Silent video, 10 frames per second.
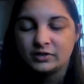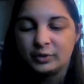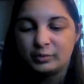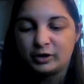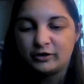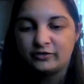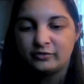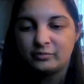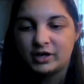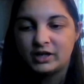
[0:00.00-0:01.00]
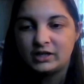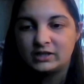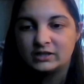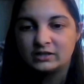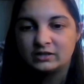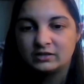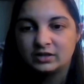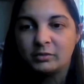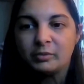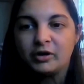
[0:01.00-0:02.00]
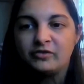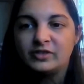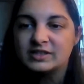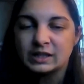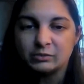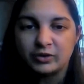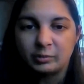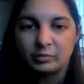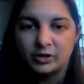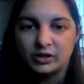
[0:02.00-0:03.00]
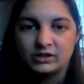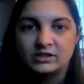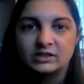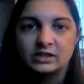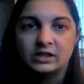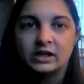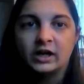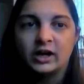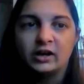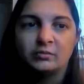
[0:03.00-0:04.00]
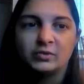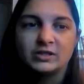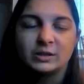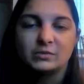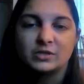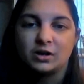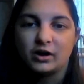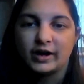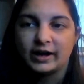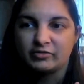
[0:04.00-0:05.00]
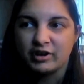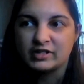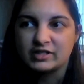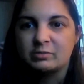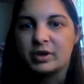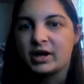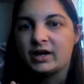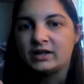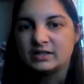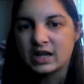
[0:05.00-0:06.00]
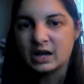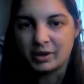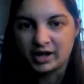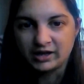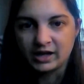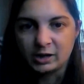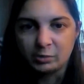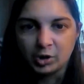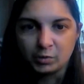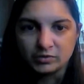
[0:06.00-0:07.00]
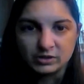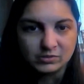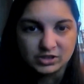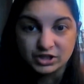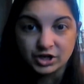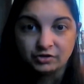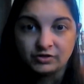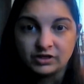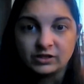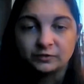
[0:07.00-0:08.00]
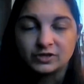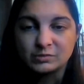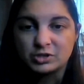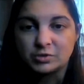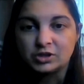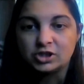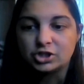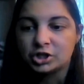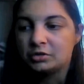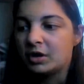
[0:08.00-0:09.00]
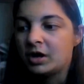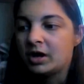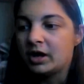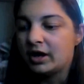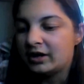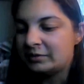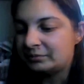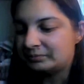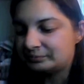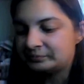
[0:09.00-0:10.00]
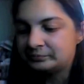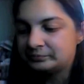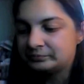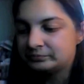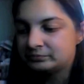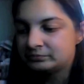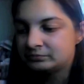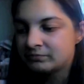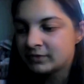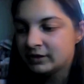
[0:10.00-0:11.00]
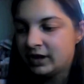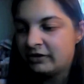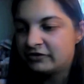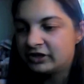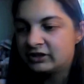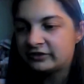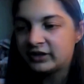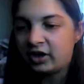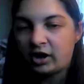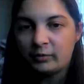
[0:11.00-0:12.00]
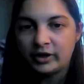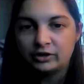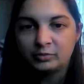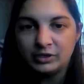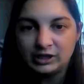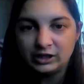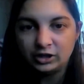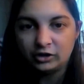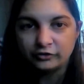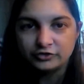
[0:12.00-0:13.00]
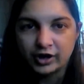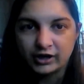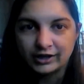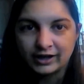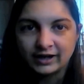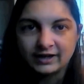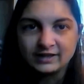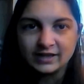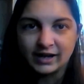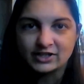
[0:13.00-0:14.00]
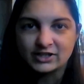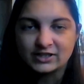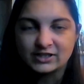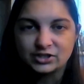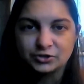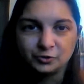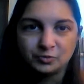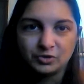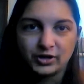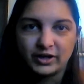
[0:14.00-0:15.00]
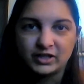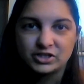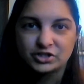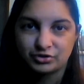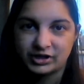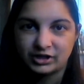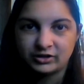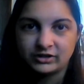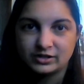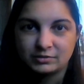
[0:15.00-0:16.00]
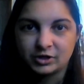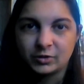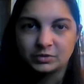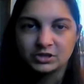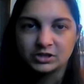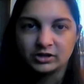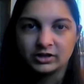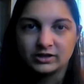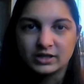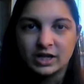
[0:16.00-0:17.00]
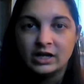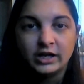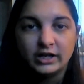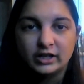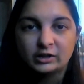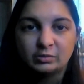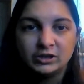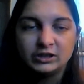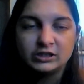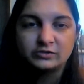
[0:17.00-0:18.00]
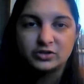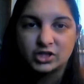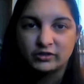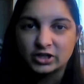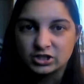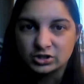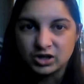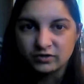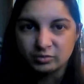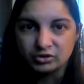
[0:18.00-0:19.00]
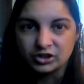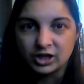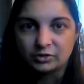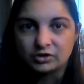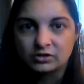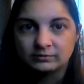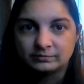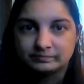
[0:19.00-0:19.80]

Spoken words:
They're both in the same fabrics, except I had a red zip and Emma had a purple zip. That's the only difference between the two. Other than the fact that I went completely off track and actually stitched all my straight lines, my quilting lines, in a completely different direction to everybody else.